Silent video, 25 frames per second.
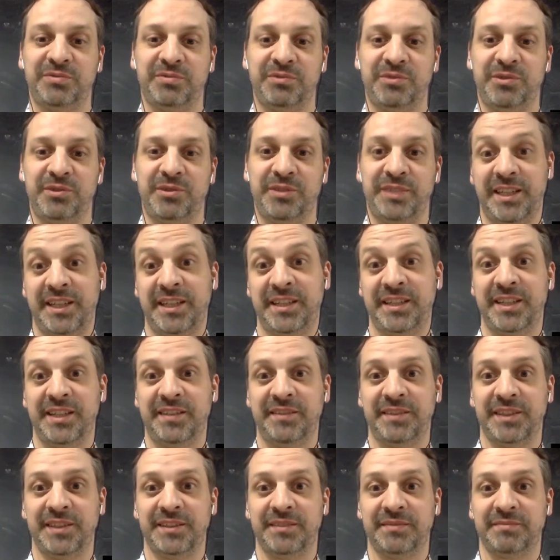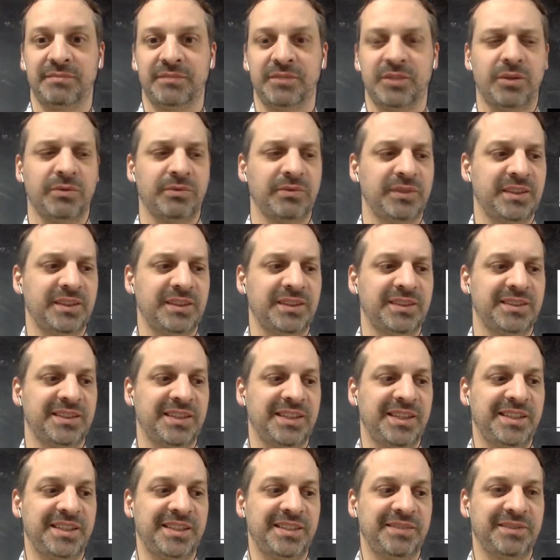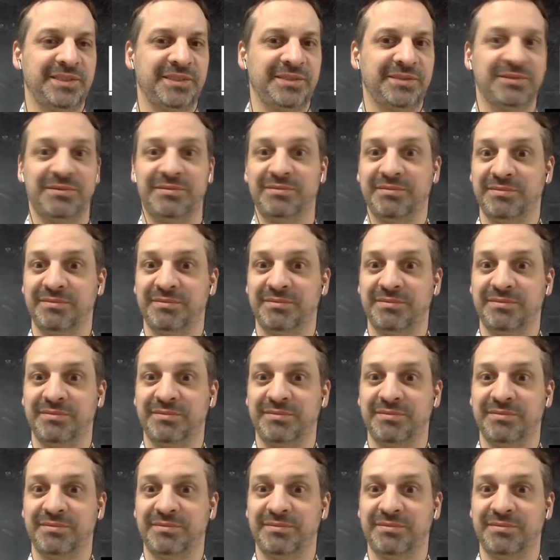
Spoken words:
for day 11. No, this is day 11.